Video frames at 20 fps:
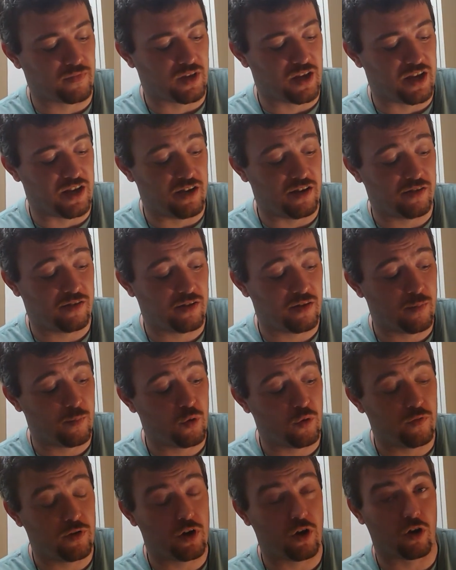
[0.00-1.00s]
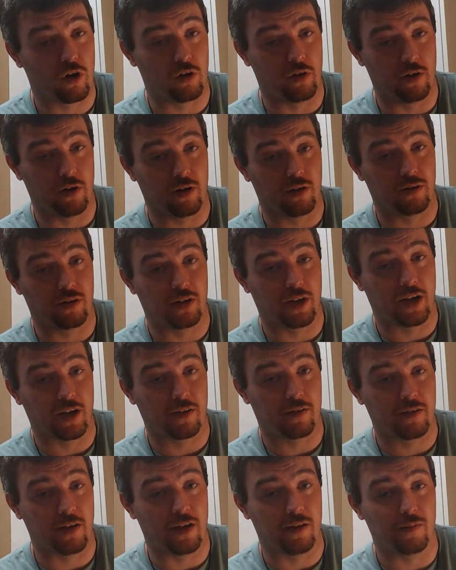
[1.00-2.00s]
he's in the movie earlier, like I
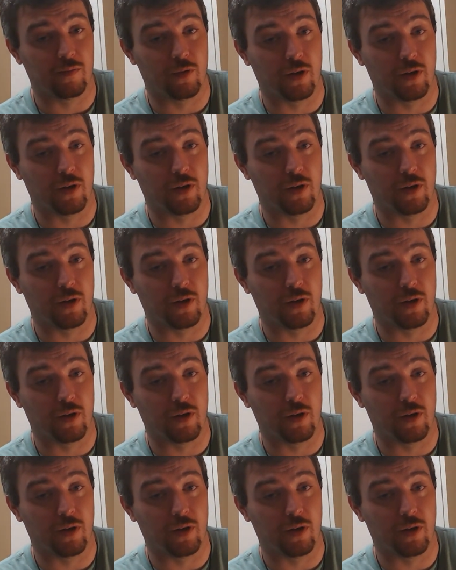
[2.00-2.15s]
said,